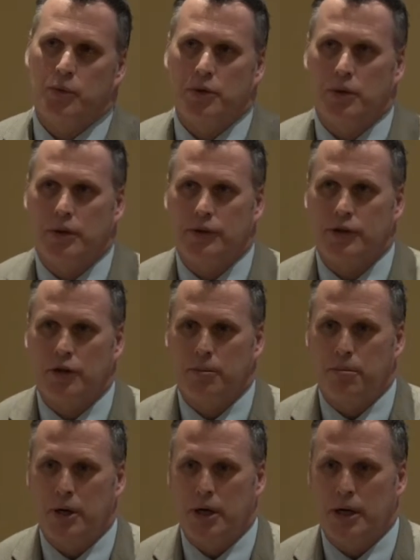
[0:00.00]
We're doing
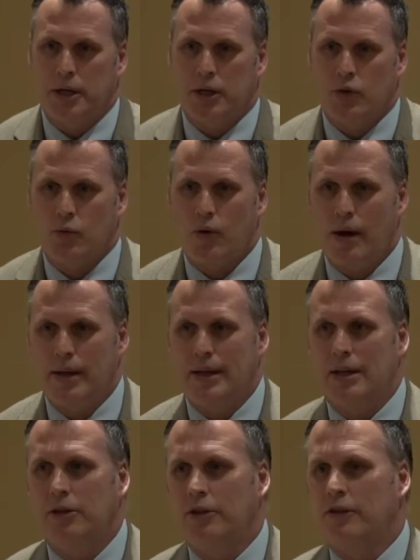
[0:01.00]
some chronic
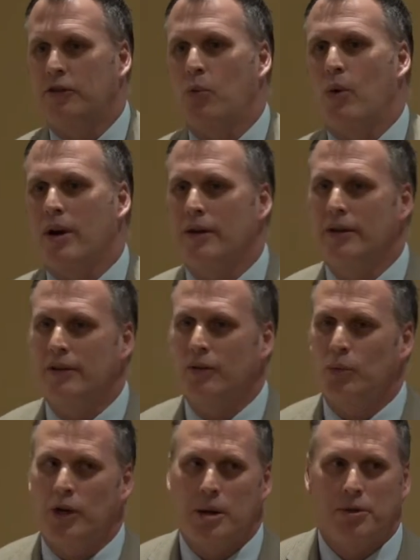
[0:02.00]
illness awareness,
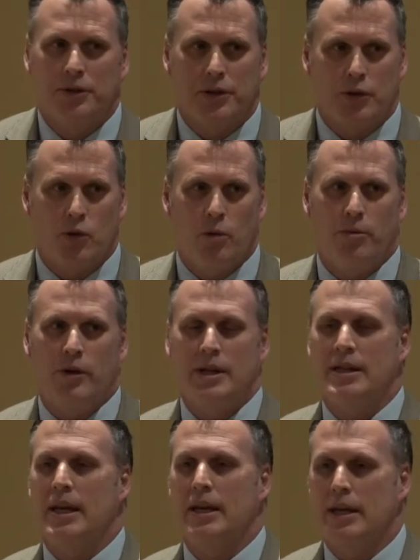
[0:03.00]
and we're able to
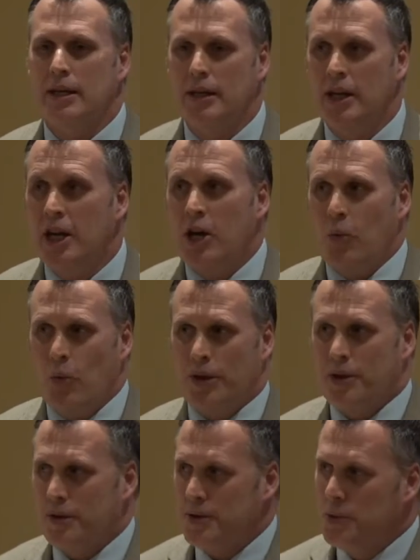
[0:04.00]
incorporate that in
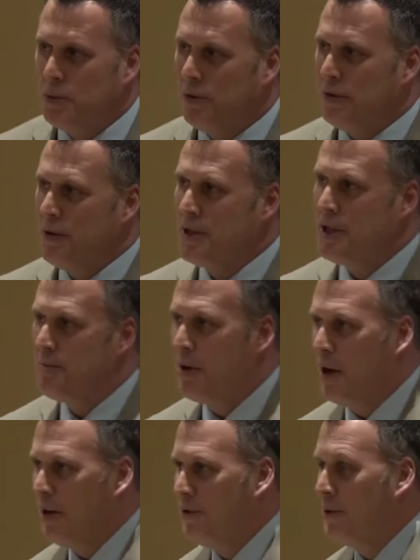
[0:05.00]
with our school nurses,
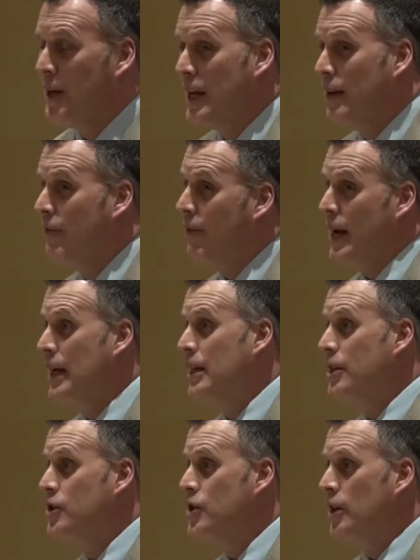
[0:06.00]
but also take
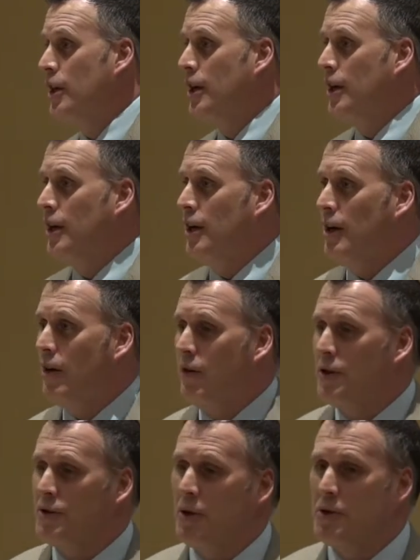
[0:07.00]
advantage of
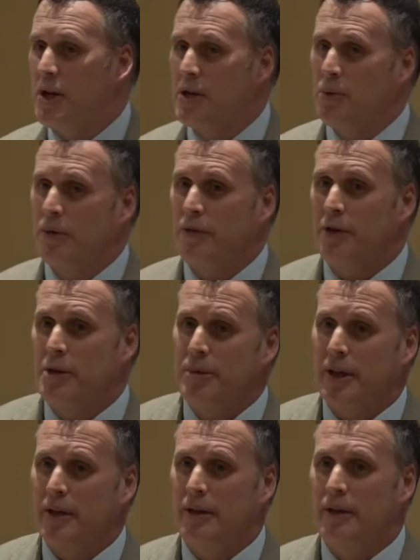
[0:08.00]
our association with Freeman.